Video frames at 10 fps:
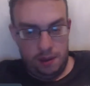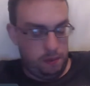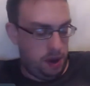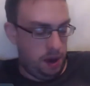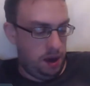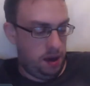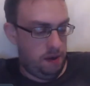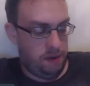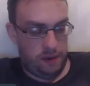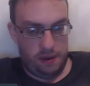
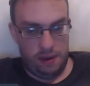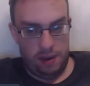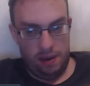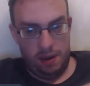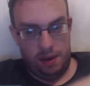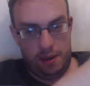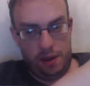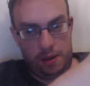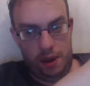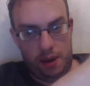Behave. It's
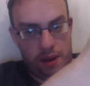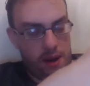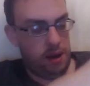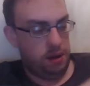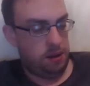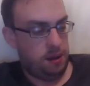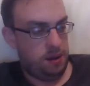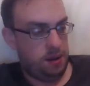not JK's.